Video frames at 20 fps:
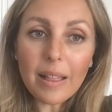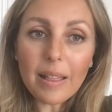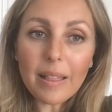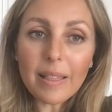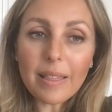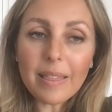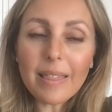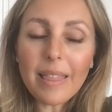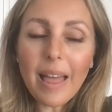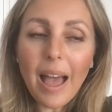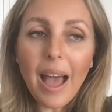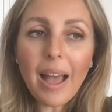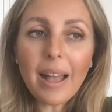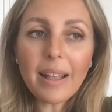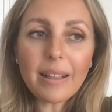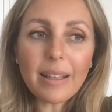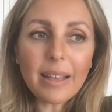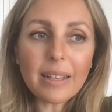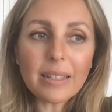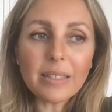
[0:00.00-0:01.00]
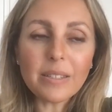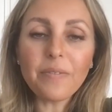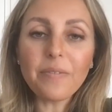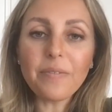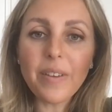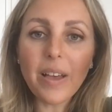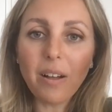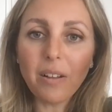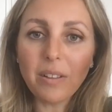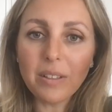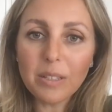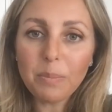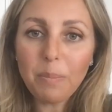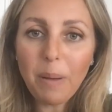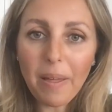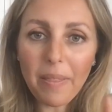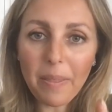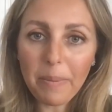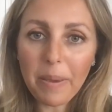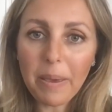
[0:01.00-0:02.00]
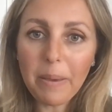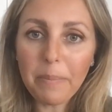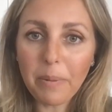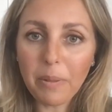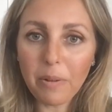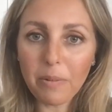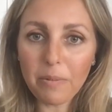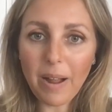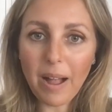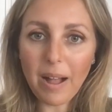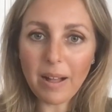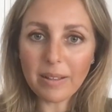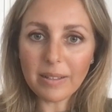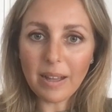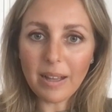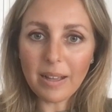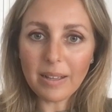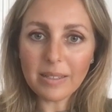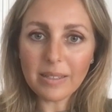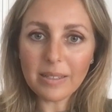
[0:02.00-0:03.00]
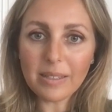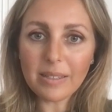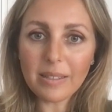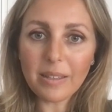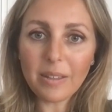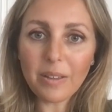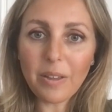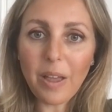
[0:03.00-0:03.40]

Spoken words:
that is felt by the people around us.